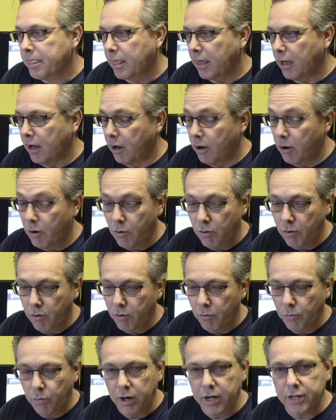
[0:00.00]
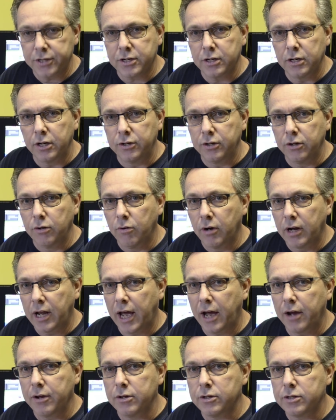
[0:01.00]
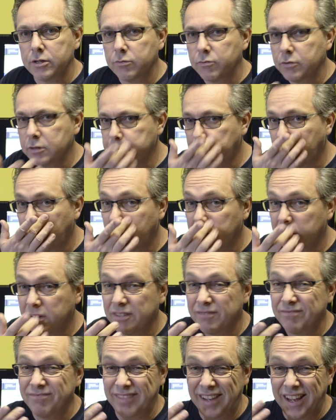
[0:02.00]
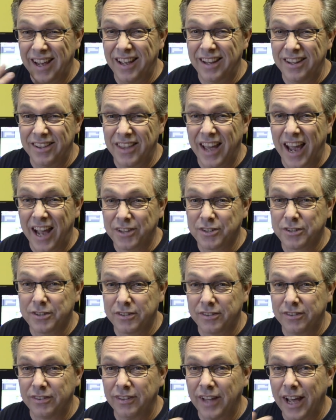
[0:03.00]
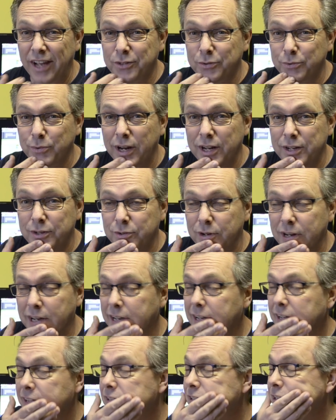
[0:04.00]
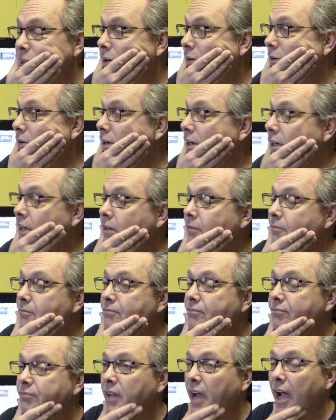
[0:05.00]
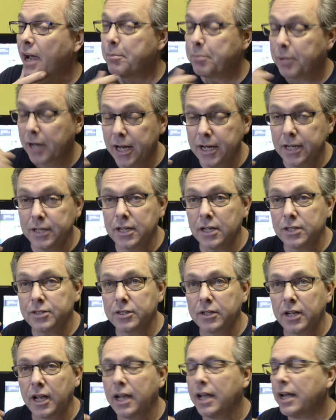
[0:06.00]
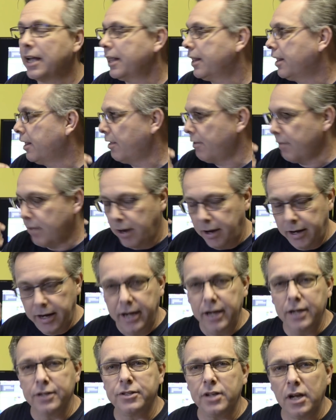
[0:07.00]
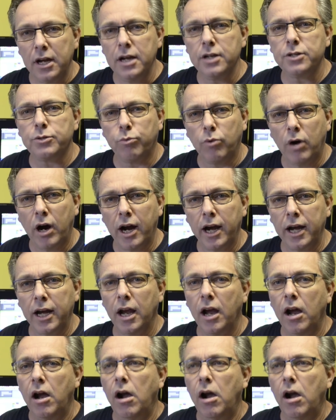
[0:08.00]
what it's going to do and how you should respond, that's right tricky. So I played it yesterday. Here's why.